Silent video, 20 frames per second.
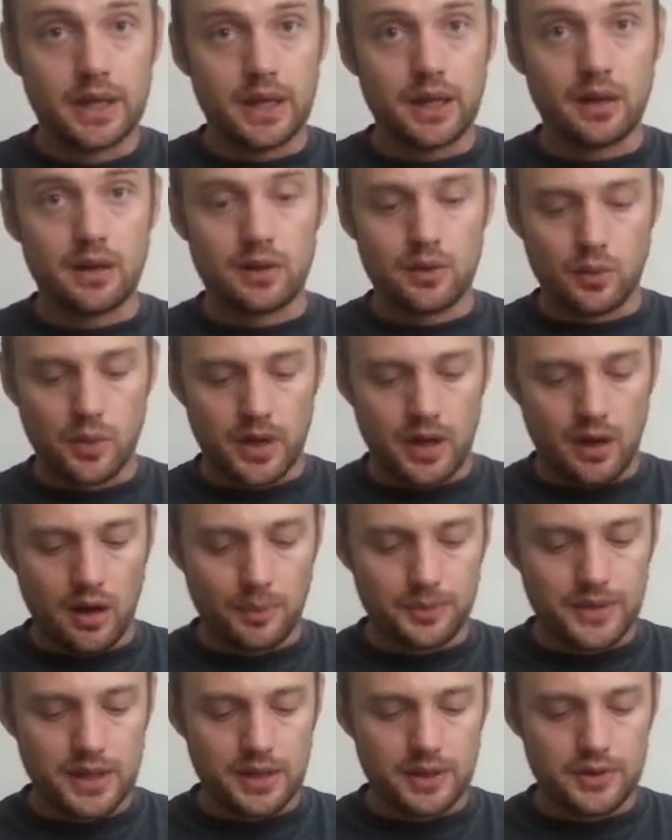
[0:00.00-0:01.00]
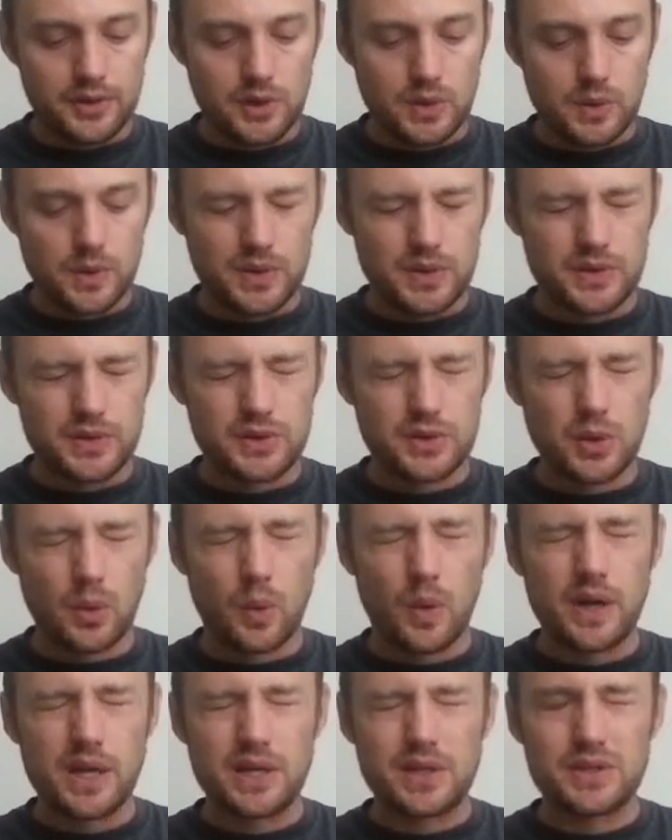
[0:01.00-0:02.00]
and what I updated to was
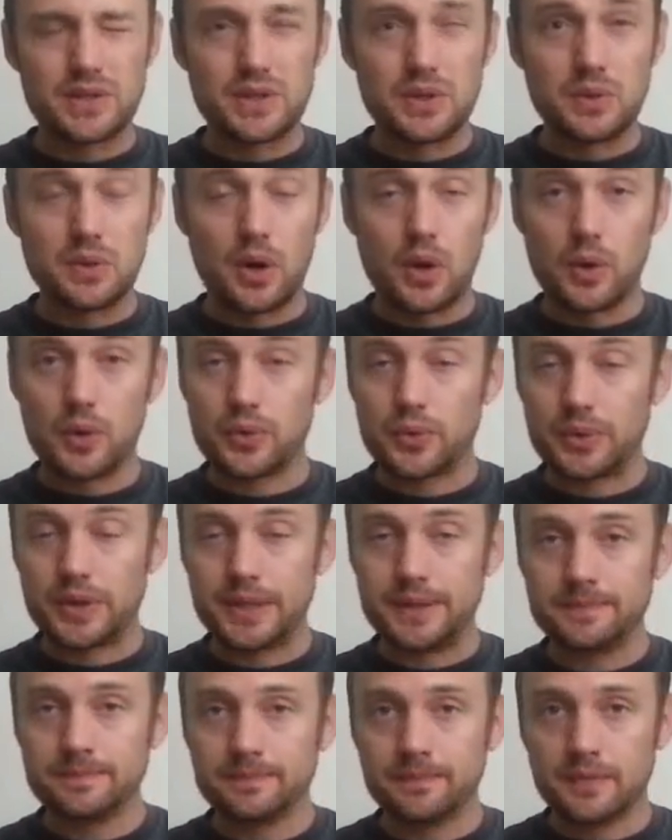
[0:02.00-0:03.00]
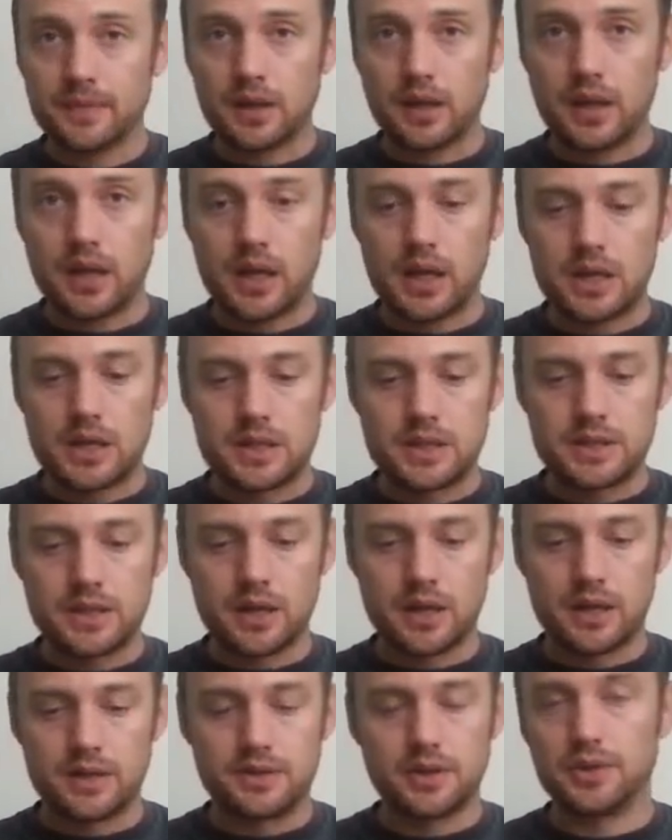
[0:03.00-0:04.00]
2203, and
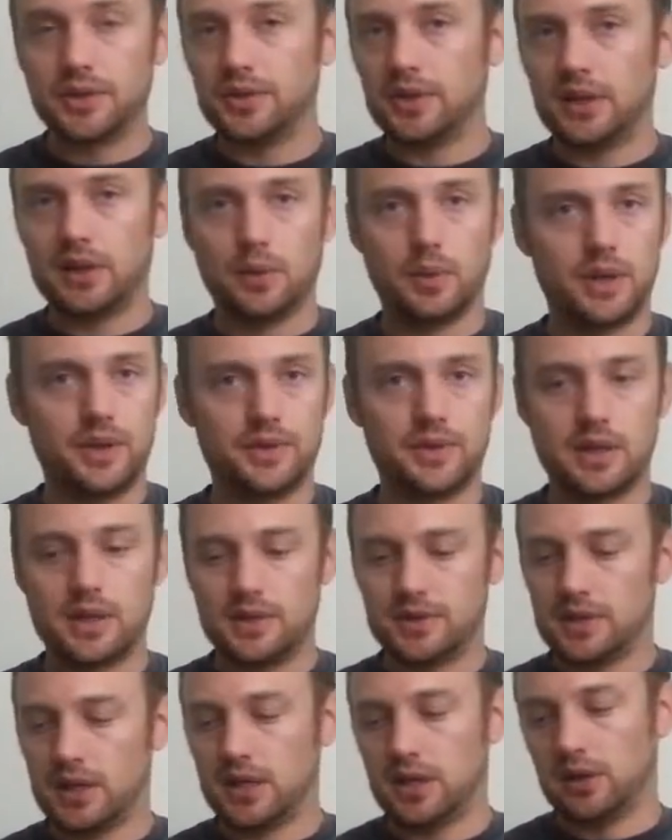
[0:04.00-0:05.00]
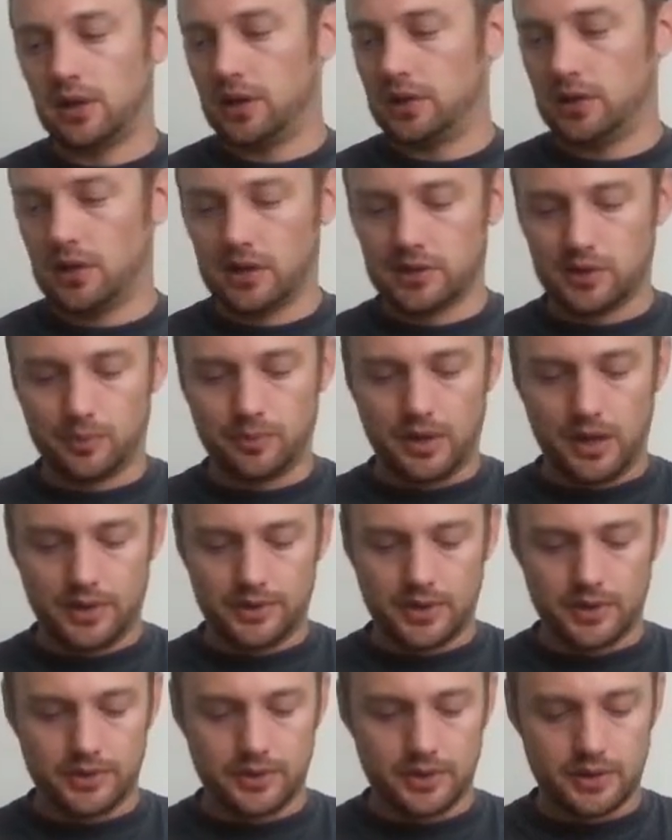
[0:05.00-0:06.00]
it does exactly what it says. I could unlock the
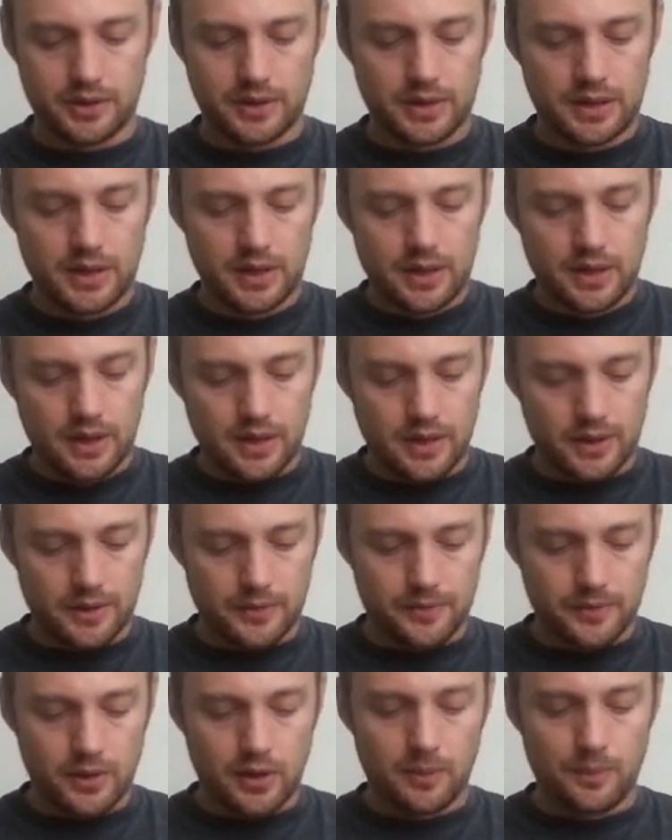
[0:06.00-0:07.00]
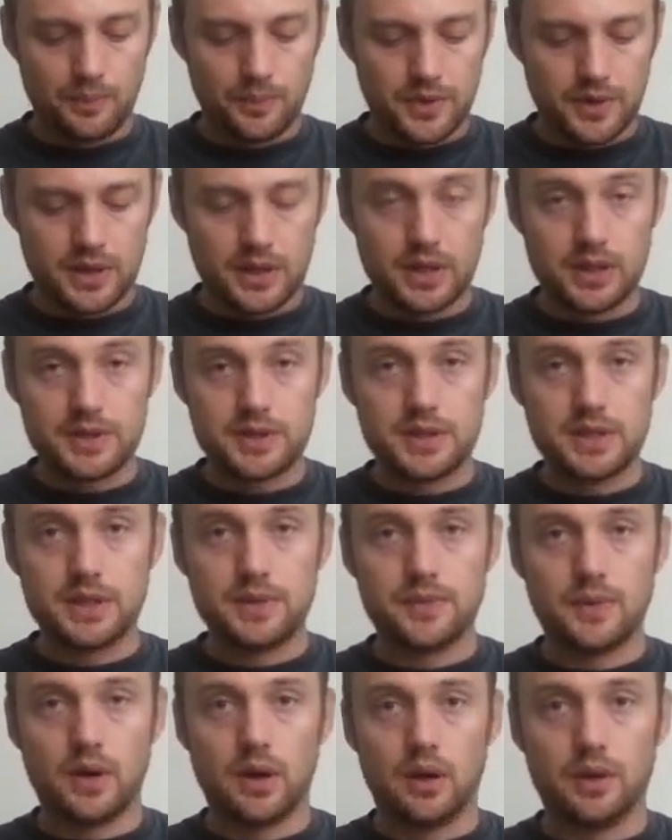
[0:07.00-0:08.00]
processor from the
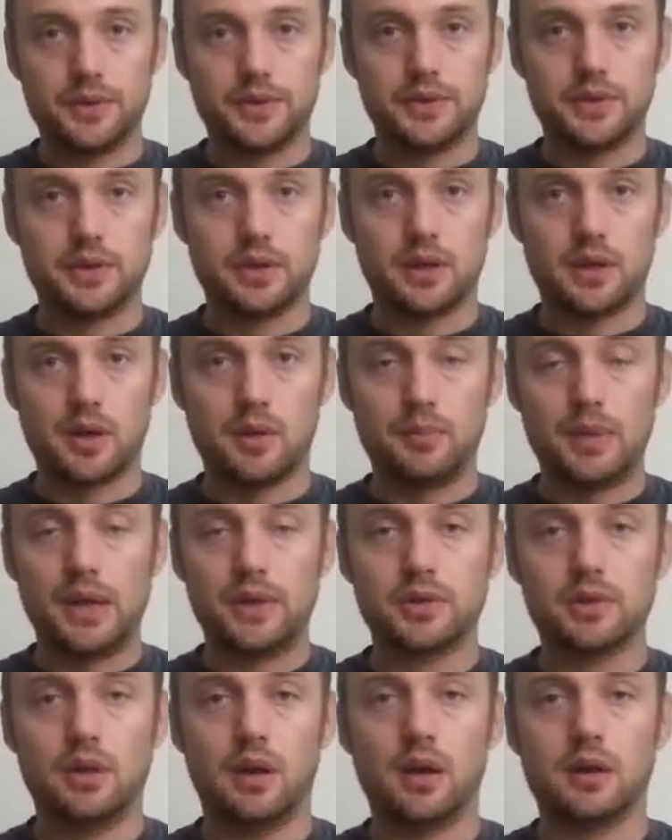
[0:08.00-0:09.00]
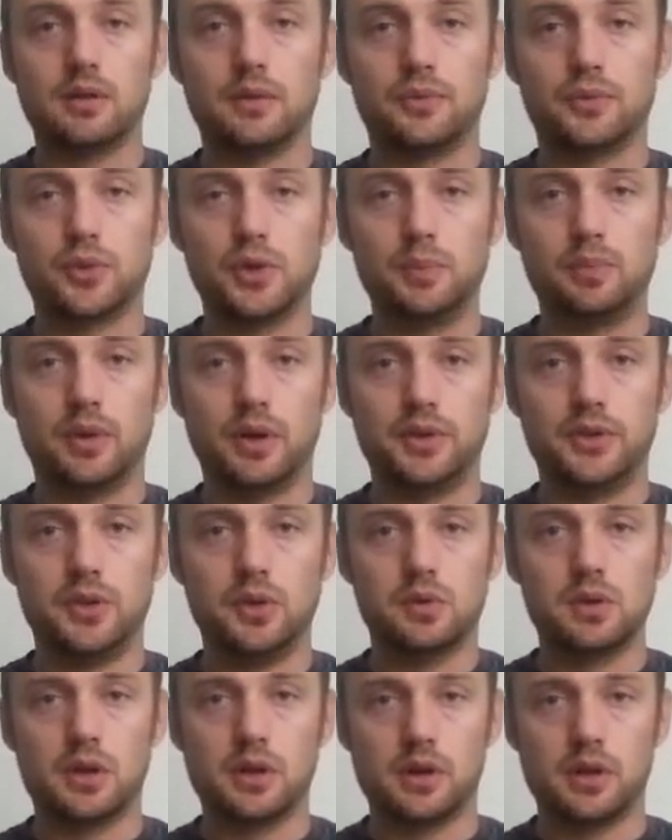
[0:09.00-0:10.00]
default base clock of
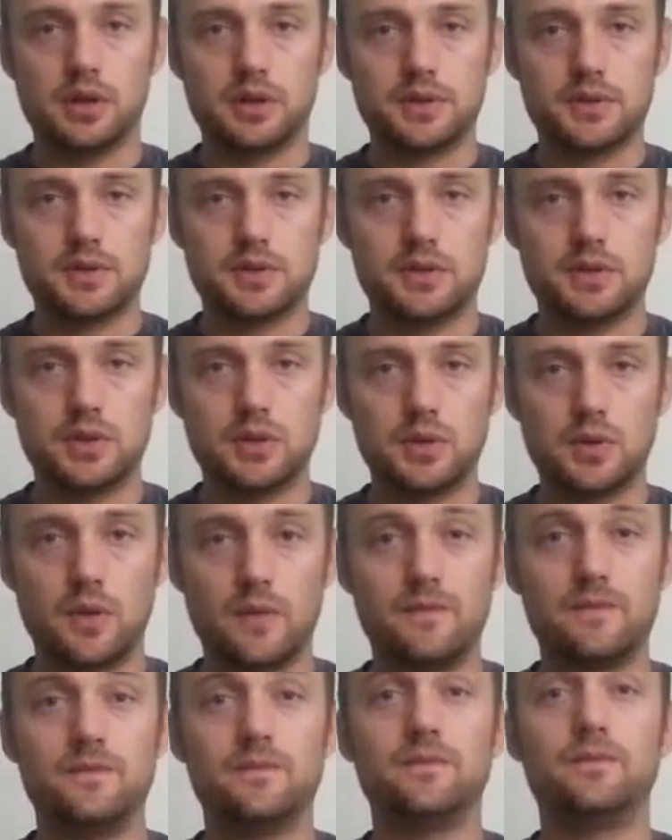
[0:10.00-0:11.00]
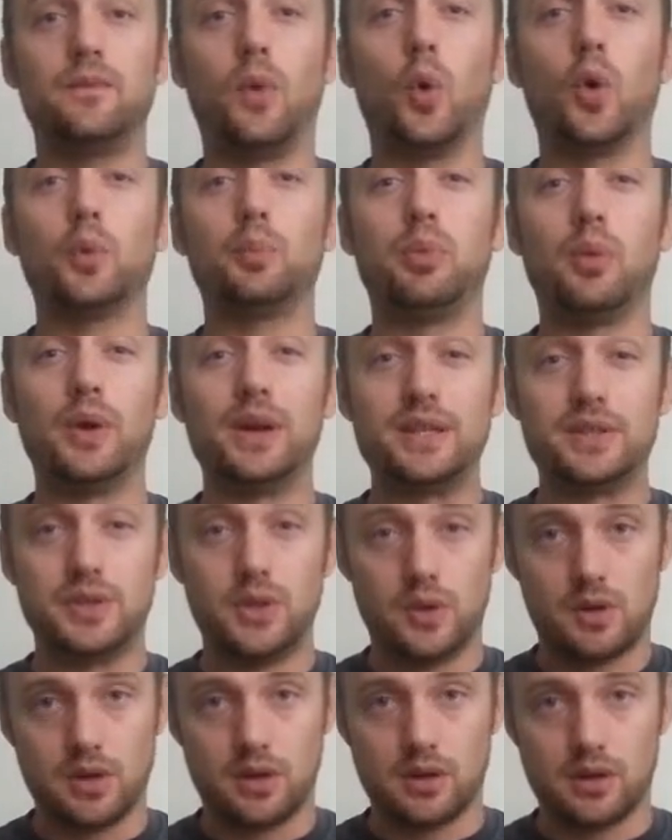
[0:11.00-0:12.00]
3.2 gigahertz to
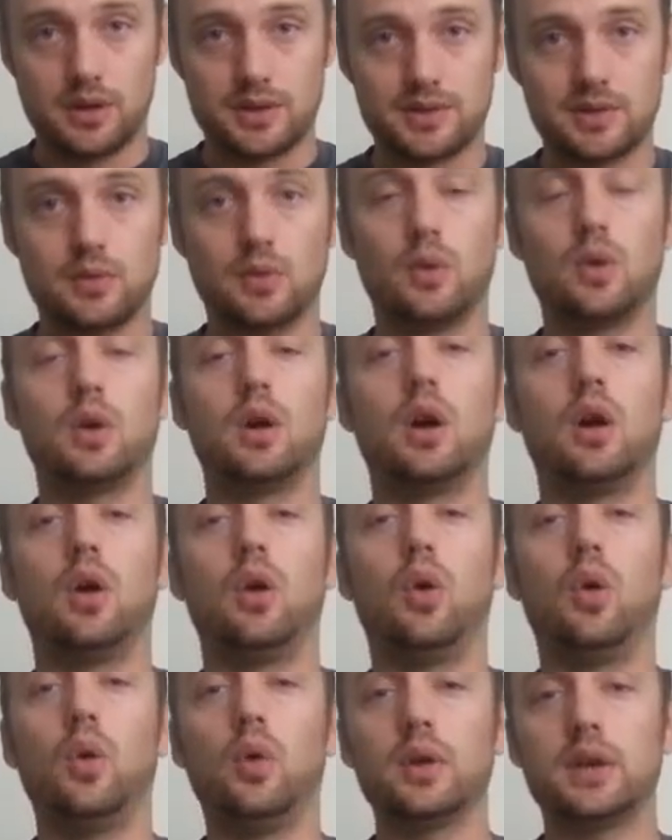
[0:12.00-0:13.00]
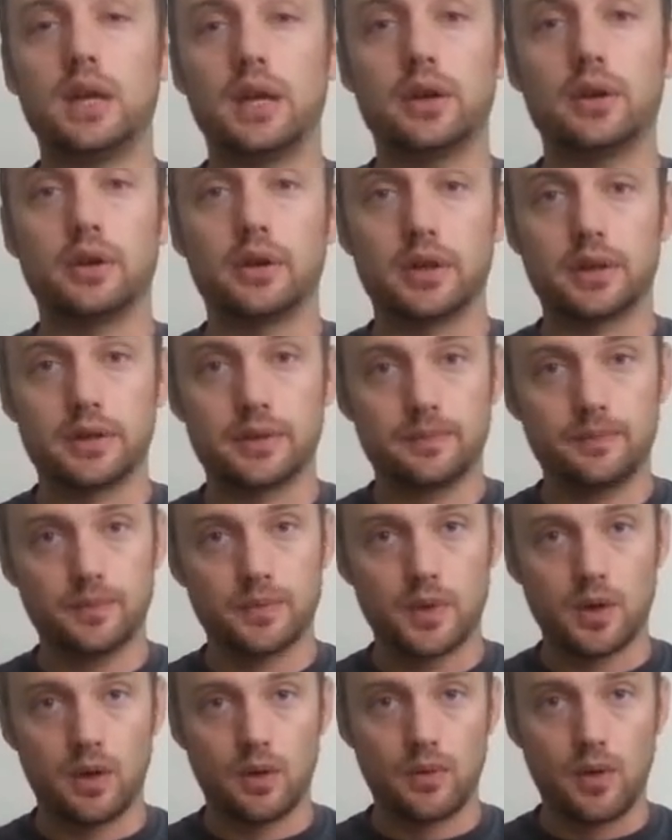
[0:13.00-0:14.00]
4.2 gigahertz, a whole gigahertz
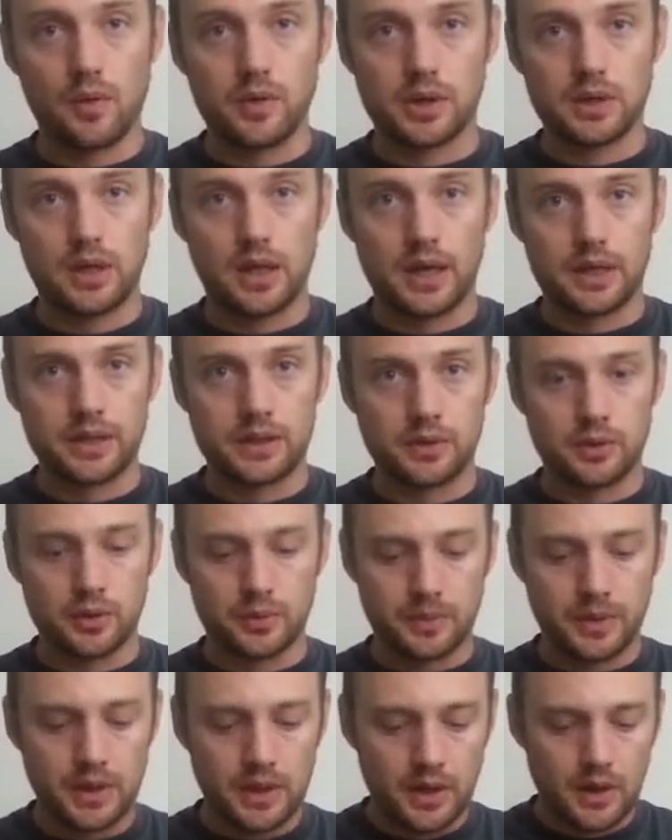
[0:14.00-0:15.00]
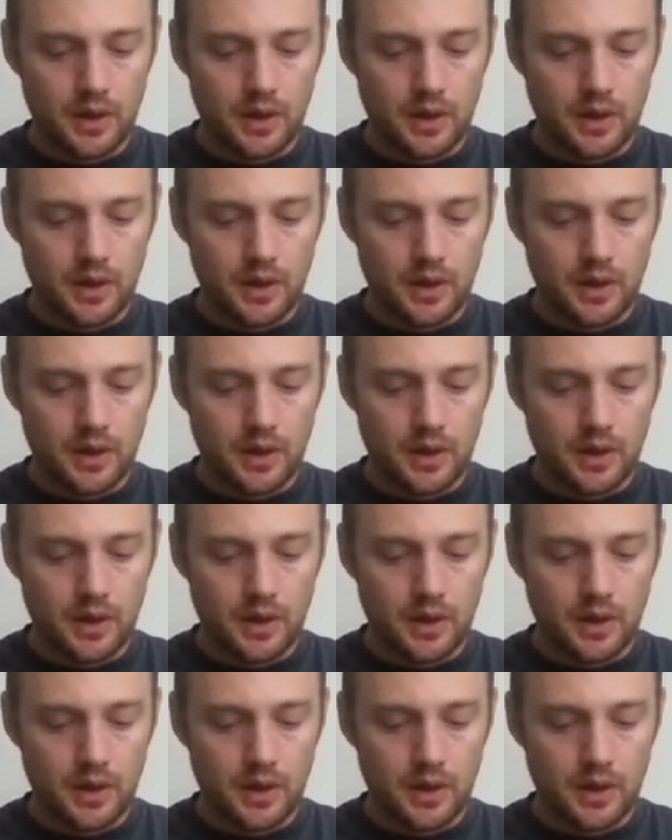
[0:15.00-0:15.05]
of overclocking room.